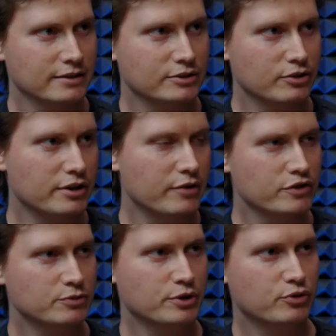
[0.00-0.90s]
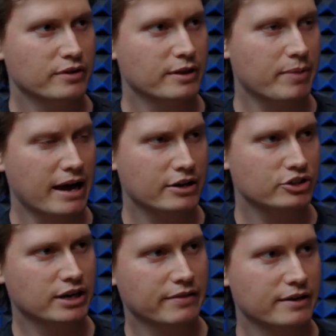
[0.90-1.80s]
Yeah, so the difference between the
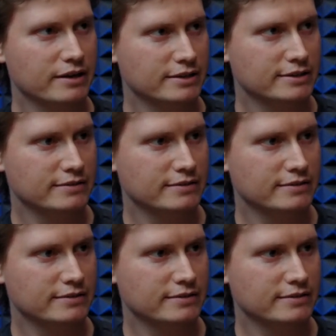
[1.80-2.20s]
package and the